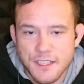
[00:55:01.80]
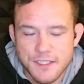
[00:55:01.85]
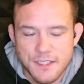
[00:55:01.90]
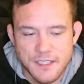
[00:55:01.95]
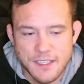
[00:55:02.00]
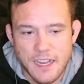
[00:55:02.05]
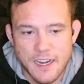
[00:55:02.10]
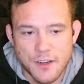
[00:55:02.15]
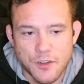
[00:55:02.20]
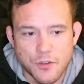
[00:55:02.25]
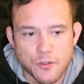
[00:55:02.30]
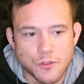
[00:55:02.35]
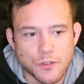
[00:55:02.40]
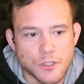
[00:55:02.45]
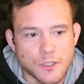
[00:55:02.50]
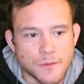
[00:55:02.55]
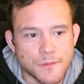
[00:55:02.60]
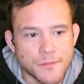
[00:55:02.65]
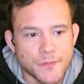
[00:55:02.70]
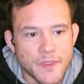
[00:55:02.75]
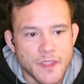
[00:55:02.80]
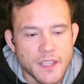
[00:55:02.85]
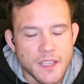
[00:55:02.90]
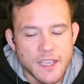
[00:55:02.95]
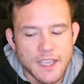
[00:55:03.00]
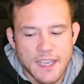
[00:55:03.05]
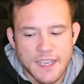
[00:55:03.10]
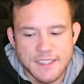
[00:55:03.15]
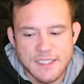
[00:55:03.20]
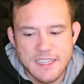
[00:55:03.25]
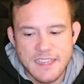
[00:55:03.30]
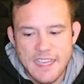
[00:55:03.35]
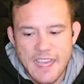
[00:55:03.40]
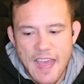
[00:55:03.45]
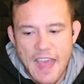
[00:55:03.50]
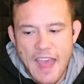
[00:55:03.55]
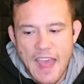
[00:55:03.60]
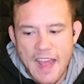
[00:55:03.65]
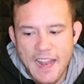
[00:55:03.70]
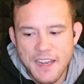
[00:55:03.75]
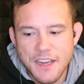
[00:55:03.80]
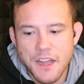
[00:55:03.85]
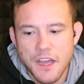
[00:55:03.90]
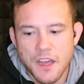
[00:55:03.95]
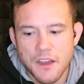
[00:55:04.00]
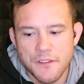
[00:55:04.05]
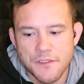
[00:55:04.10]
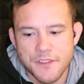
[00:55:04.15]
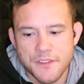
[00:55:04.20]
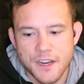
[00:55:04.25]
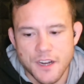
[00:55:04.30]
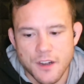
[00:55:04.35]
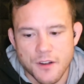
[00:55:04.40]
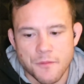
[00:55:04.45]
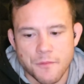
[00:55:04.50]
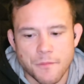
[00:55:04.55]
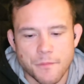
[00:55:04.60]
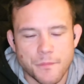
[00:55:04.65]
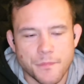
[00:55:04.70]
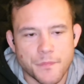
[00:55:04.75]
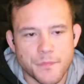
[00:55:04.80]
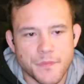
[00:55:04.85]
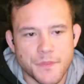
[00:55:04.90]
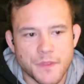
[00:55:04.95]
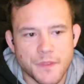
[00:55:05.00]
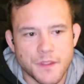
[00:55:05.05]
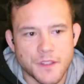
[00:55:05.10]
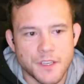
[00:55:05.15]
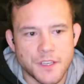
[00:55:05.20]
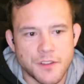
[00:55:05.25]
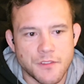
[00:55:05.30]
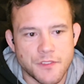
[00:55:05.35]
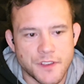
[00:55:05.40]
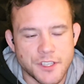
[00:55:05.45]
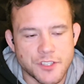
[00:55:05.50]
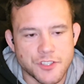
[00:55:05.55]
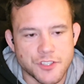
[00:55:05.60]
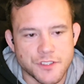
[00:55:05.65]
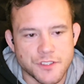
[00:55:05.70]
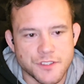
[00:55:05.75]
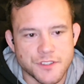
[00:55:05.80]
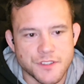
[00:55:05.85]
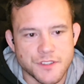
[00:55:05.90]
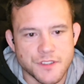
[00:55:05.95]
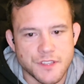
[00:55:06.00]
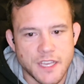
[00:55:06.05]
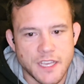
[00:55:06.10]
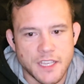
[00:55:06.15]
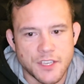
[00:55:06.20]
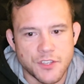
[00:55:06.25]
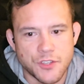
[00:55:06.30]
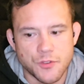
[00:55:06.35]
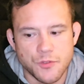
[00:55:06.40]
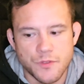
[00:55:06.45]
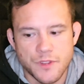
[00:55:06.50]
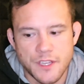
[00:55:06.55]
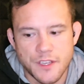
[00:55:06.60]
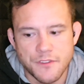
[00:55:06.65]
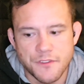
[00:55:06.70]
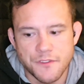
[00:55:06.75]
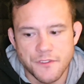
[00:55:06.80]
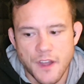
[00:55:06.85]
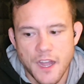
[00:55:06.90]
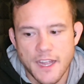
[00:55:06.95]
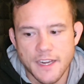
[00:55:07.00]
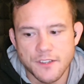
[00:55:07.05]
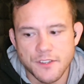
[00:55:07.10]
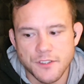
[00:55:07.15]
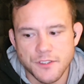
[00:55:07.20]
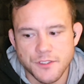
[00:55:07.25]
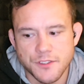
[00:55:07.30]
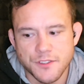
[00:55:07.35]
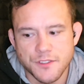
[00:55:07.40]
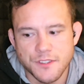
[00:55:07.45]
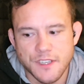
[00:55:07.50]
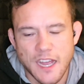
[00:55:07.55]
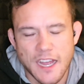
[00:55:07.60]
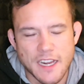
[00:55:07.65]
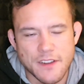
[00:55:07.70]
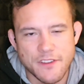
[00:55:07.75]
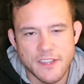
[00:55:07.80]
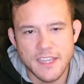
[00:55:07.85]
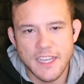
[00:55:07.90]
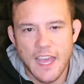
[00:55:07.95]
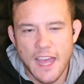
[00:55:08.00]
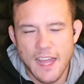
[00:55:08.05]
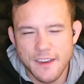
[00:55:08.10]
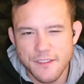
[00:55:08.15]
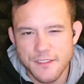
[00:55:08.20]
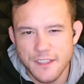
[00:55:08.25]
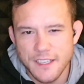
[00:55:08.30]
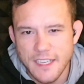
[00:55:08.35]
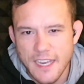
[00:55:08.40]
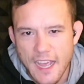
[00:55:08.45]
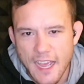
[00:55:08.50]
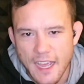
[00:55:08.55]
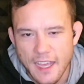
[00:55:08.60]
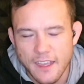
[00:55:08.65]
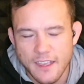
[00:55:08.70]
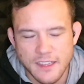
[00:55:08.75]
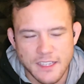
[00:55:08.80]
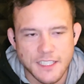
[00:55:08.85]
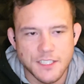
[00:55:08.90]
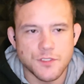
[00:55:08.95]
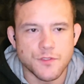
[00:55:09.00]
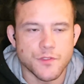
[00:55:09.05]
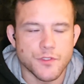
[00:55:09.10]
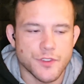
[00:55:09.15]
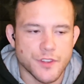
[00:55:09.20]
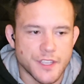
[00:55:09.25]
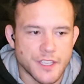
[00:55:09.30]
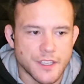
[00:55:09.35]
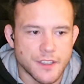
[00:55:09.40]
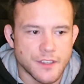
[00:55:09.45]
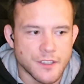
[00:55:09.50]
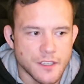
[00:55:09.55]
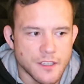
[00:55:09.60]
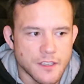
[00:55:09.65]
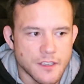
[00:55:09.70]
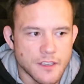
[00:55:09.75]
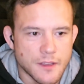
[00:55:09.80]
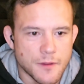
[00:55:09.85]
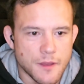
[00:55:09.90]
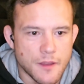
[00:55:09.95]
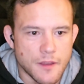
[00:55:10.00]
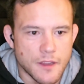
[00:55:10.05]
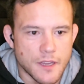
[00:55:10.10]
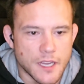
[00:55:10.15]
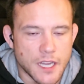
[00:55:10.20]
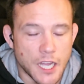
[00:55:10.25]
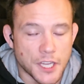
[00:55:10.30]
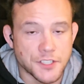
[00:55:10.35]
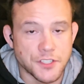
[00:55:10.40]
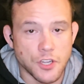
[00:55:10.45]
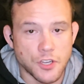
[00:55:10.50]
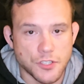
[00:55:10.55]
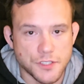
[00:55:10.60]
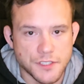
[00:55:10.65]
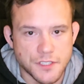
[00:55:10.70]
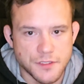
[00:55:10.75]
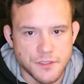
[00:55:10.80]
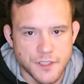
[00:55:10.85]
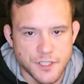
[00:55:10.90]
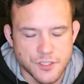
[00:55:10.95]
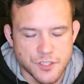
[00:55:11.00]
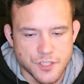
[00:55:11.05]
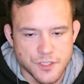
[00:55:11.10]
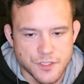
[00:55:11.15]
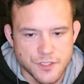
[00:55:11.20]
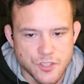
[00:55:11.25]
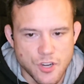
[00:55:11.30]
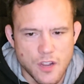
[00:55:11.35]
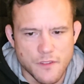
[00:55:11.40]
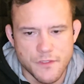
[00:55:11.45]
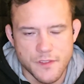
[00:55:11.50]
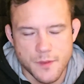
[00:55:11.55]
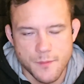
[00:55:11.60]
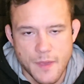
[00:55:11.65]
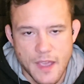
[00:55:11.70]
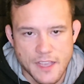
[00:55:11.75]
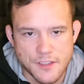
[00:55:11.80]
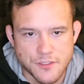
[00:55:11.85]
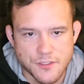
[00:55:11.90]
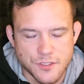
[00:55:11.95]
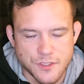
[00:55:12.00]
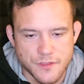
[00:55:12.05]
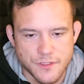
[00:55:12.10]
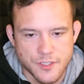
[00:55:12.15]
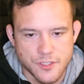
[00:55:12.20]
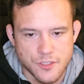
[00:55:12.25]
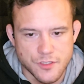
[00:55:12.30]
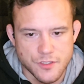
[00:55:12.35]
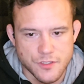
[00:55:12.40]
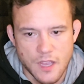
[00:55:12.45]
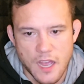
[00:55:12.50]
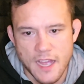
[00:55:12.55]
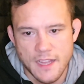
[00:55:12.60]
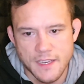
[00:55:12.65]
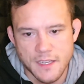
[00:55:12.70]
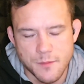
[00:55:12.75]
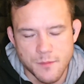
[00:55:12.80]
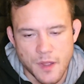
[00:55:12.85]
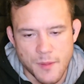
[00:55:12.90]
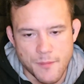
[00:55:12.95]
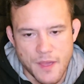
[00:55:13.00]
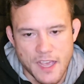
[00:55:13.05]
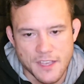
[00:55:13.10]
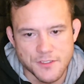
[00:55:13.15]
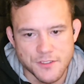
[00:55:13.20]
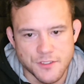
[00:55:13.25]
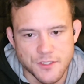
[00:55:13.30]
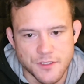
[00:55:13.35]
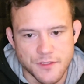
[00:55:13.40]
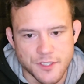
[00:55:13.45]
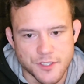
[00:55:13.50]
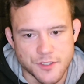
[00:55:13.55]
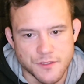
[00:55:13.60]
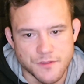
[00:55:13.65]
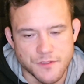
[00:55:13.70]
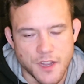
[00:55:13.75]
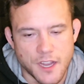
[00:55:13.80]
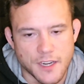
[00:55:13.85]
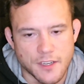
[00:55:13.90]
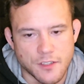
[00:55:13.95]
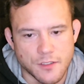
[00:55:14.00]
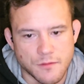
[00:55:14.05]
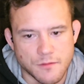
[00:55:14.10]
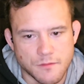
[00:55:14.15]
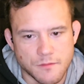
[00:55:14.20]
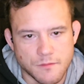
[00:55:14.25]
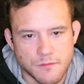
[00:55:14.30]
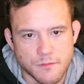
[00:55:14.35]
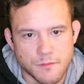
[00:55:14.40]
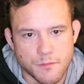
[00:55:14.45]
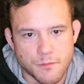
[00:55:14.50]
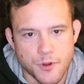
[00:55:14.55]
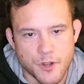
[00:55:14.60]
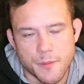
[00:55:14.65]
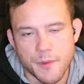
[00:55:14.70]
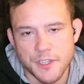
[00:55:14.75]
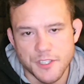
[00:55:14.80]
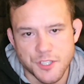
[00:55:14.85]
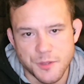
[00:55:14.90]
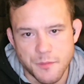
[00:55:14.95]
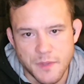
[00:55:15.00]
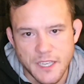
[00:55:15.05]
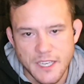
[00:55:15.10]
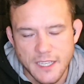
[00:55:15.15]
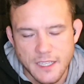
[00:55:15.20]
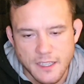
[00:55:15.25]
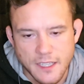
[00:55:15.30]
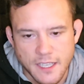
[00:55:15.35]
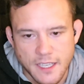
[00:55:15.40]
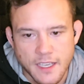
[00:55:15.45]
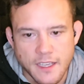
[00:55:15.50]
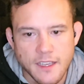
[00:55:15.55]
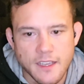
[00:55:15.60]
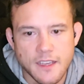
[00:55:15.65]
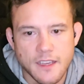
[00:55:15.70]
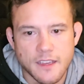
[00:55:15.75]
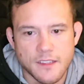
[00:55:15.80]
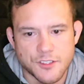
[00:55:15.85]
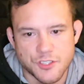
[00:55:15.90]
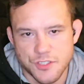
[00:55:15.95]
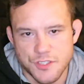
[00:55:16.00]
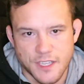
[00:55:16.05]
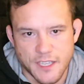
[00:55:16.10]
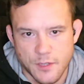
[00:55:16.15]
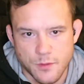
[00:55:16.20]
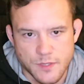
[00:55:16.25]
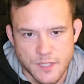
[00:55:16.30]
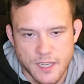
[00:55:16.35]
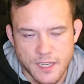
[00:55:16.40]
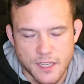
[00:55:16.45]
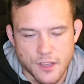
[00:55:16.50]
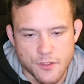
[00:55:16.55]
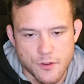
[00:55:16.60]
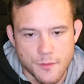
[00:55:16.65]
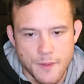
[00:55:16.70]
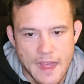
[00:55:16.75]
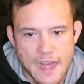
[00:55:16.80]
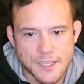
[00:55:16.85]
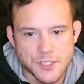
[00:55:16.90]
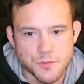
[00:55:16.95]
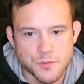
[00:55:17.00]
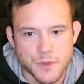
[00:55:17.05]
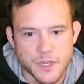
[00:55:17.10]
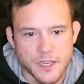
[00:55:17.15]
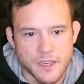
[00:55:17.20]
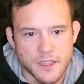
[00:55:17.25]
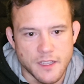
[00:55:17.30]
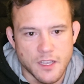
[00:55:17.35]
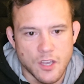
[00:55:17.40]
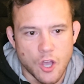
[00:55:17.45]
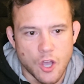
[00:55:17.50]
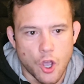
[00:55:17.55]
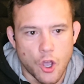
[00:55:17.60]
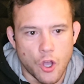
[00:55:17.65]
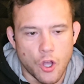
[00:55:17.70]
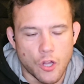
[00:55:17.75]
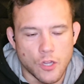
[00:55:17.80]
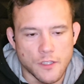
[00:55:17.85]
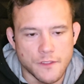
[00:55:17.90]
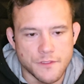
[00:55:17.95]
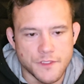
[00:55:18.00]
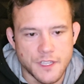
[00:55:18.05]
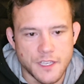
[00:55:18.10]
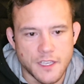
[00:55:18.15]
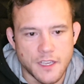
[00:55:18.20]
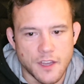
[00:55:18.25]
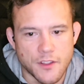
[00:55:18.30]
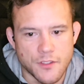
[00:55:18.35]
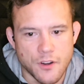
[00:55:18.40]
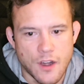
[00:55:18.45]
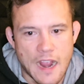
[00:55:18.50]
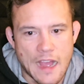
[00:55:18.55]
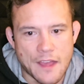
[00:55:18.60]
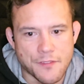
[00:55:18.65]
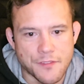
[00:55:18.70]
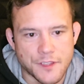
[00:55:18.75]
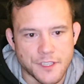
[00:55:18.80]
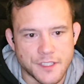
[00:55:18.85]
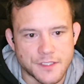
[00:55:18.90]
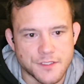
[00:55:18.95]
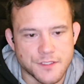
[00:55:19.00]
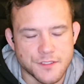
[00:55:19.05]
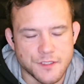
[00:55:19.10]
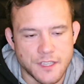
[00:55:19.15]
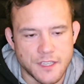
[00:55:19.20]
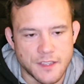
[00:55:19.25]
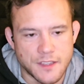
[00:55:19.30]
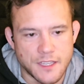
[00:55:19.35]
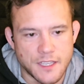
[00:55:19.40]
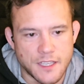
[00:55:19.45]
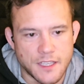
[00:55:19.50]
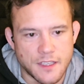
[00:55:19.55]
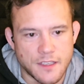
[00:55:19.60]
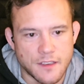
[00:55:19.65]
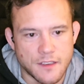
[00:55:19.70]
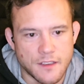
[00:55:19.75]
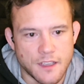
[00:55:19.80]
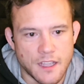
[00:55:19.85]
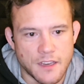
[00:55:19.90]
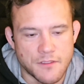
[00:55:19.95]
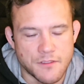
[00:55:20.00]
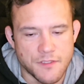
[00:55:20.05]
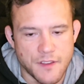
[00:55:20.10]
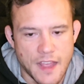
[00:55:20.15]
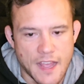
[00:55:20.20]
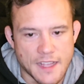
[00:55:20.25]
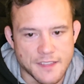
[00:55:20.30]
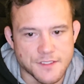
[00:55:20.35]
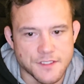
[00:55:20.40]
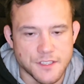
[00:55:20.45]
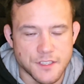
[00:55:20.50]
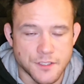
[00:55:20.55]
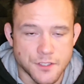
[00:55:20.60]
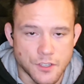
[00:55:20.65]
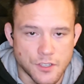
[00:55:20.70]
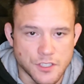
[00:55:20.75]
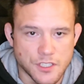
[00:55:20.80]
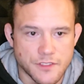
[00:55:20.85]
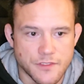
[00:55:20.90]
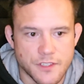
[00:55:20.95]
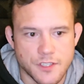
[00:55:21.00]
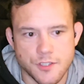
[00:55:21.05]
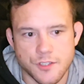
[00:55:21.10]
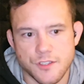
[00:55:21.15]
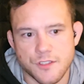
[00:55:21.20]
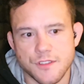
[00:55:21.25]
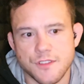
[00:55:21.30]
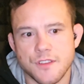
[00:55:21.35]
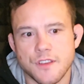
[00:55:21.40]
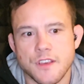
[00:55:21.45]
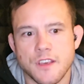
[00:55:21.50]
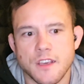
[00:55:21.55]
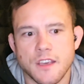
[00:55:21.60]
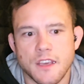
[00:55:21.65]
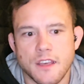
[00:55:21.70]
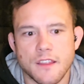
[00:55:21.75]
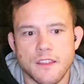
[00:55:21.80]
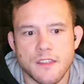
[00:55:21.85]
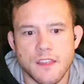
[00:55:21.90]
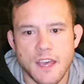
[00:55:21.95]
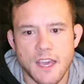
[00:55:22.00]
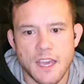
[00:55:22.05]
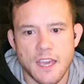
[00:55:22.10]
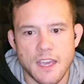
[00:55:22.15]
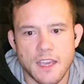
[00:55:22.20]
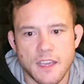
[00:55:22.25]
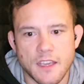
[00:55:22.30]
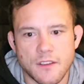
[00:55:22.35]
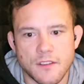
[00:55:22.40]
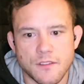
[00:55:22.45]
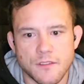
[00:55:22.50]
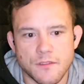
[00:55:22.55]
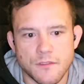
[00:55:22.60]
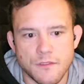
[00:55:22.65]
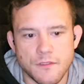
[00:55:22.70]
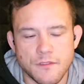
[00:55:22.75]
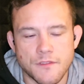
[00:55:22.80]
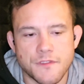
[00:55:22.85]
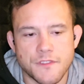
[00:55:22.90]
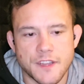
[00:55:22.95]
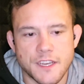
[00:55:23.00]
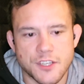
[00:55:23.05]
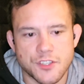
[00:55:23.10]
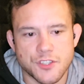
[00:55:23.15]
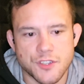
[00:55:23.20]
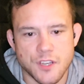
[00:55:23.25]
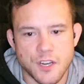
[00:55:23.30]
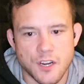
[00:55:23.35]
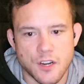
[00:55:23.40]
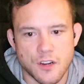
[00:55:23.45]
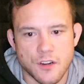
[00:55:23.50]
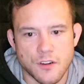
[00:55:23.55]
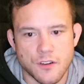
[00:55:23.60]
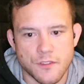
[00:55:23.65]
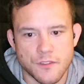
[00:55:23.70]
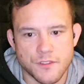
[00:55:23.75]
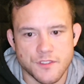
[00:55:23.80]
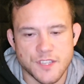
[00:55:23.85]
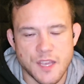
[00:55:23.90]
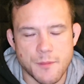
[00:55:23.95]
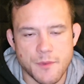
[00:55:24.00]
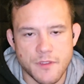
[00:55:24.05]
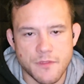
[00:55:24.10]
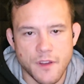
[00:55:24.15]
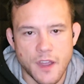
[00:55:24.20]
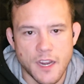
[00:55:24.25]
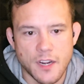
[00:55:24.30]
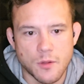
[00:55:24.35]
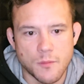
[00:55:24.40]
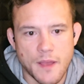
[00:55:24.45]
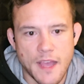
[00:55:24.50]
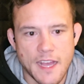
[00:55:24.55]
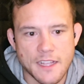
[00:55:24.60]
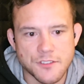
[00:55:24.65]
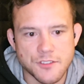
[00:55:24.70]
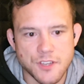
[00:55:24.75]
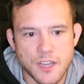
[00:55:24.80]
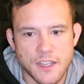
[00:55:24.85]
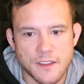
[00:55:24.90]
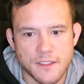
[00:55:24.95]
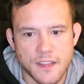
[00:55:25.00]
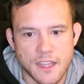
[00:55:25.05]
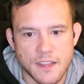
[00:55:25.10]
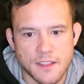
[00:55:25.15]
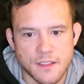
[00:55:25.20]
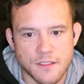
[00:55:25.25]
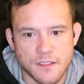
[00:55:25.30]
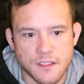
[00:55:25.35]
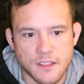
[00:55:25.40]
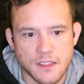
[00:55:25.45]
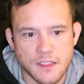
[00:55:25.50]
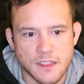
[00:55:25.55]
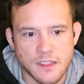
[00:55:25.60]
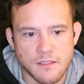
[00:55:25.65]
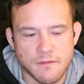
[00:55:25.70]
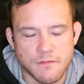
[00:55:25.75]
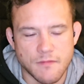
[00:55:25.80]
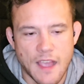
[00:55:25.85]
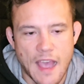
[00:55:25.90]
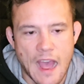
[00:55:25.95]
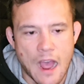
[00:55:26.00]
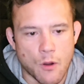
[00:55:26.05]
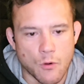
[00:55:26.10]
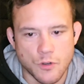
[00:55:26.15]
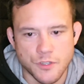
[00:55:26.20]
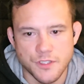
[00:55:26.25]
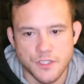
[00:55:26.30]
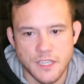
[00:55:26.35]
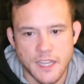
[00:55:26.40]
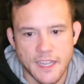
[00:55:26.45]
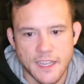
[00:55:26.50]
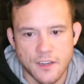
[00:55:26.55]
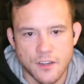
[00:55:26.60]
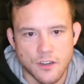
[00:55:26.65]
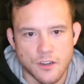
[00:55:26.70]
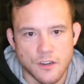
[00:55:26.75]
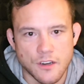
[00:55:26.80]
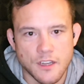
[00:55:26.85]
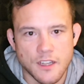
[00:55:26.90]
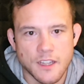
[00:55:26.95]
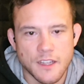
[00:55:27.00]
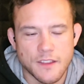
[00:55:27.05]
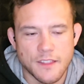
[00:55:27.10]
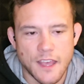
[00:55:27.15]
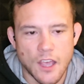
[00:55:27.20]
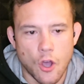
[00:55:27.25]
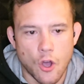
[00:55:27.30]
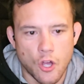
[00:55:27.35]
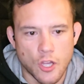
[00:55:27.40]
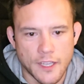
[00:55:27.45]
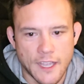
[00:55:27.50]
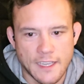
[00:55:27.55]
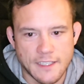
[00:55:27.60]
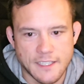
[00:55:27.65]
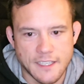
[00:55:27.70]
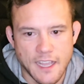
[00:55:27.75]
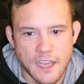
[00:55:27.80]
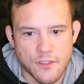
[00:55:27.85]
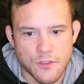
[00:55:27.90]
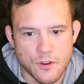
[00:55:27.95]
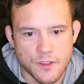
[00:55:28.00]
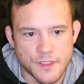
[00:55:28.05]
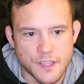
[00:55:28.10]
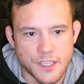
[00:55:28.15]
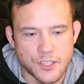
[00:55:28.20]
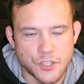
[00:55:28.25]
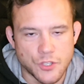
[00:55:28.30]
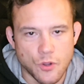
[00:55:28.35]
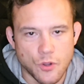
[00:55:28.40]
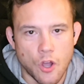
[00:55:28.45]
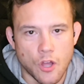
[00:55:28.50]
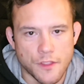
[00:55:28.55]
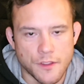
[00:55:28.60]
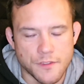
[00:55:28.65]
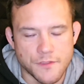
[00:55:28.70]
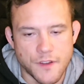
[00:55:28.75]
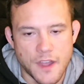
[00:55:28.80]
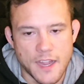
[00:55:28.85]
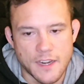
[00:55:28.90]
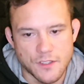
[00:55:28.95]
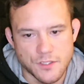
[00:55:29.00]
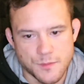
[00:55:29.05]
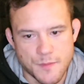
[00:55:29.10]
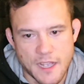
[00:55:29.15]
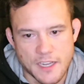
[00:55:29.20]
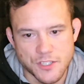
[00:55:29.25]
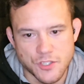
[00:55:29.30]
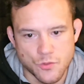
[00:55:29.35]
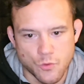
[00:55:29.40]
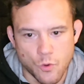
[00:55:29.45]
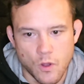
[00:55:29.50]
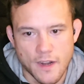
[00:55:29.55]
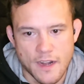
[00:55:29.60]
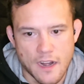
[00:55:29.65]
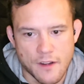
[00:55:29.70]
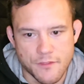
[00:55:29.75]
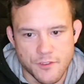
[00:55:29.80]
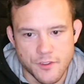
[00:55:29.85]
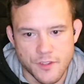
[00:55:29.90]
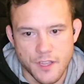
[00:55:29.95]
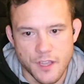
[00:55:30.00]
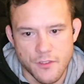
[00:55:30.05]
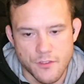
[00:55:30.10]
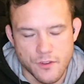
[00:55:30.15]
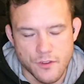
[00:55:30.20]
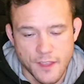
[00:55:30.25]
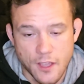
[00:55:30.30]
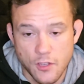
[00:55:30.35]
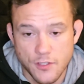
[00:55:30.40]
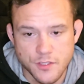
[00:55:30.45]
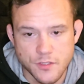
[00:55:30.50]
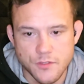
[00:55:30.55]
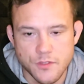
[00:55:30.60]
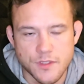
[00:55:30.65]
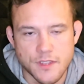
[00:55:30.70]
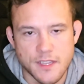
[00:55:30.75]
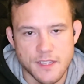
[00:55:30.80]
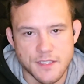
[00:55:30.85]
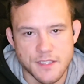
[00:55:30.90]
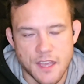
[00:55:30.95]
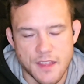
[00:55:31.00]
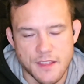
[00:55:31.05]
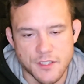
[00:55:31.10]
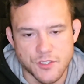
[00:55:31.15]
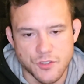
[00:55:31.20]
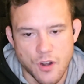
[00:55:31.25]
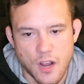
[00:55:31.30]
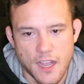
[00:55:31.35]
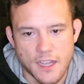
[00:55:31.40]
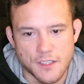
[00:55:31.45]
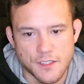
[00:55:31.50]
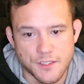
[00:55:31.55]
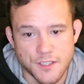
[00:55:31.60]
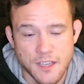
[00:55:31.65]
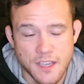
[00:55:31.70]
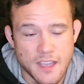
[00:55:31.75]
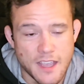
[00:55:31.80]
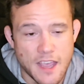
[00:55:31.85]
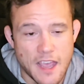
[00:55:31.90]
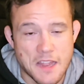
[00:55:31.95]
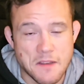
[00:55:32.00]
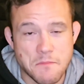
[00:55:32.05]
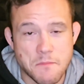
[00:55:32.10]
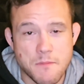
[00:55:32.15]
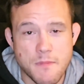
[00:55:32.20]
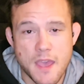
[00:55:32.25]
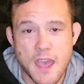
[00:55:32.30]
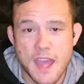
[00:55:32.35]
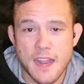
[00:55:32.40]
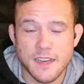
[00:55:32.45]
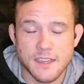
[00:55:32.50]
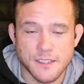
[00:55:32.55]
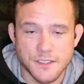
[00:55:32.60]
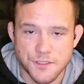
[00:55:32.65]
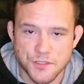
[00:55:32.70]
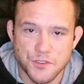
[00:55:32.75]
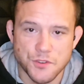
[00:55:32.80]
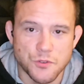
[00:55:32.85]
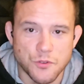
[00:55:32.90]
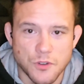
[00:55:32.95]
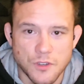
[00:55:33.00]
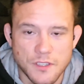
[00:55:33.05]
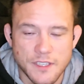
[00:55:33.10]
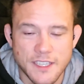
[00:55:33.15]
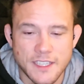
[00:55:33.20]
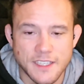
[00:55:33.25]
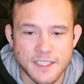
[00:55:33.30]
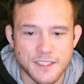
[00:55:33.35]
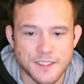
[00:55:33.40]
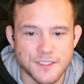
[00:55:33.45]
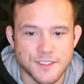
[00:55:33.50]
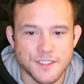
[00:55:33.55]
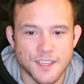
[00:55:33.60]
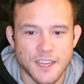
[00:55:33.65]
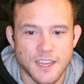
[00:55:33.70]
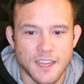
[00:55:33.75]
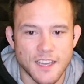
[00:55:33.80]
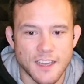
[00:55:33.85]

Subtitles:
does that's kind of cool is at the end of their divisions, they do the finals kind of at the end of the day, at least for the adult divisions, not for the masters divisions. I did my master division final pretty much immediately, just like it was any other match, but all of the other athletes in the advanced adult divisions, they finish their semifinal match, and then hours later, they all get together and they do all the finals matches one after the other. They also do this at the trials, and man, it is cool. It is,